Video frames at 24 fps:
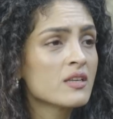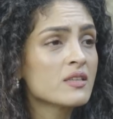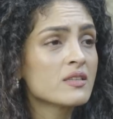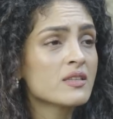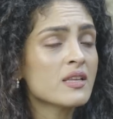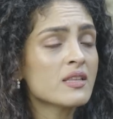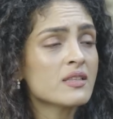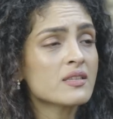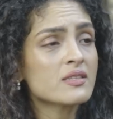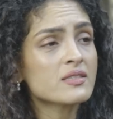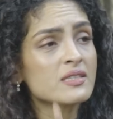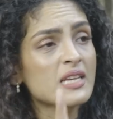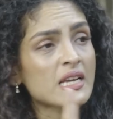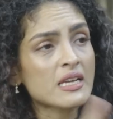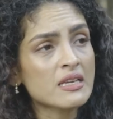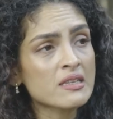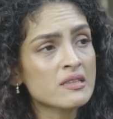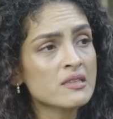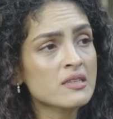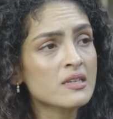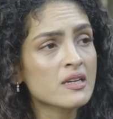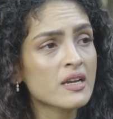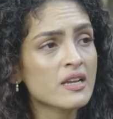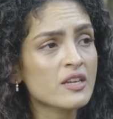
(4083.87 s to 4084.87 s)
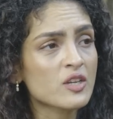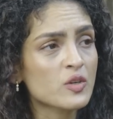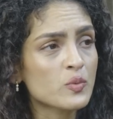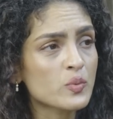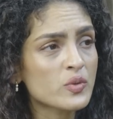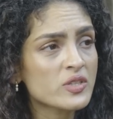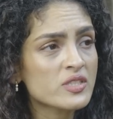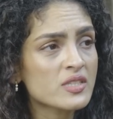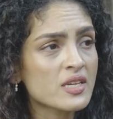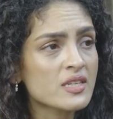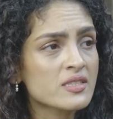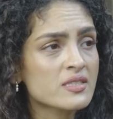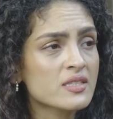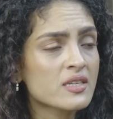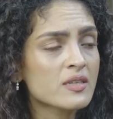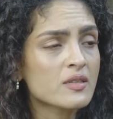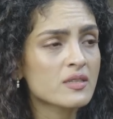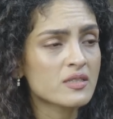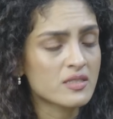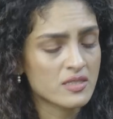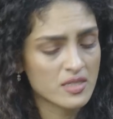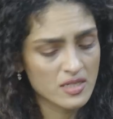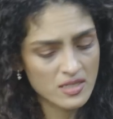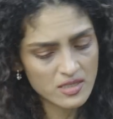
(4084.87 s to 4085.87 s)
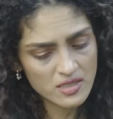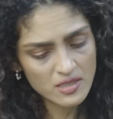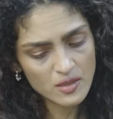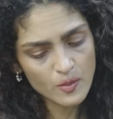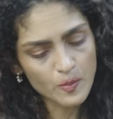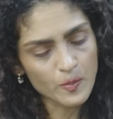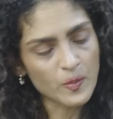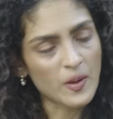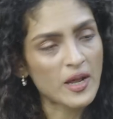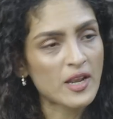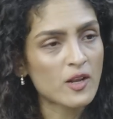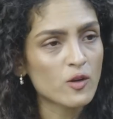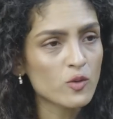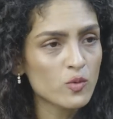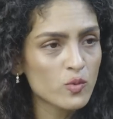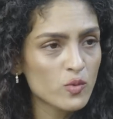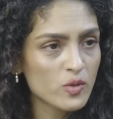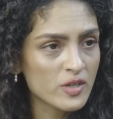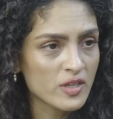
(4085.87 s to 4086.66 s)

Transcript: Then the second thing I did was I said, stitch the pallu